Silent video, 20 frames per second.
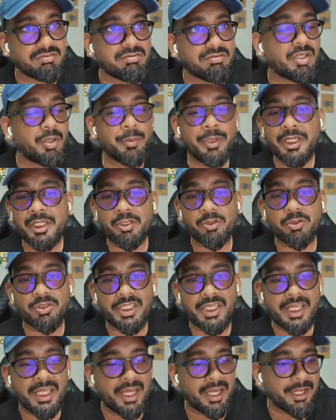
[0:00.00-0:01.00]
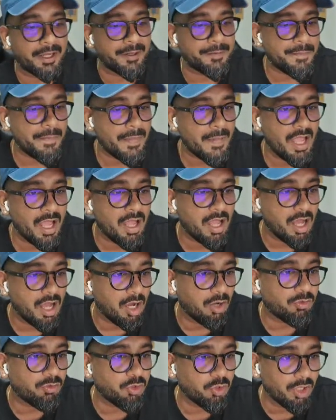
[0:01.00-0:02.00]
coming to the AI,
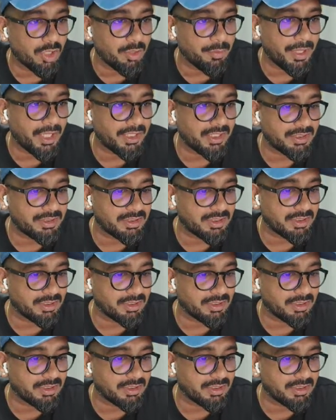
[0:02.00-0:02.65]
how you are managing the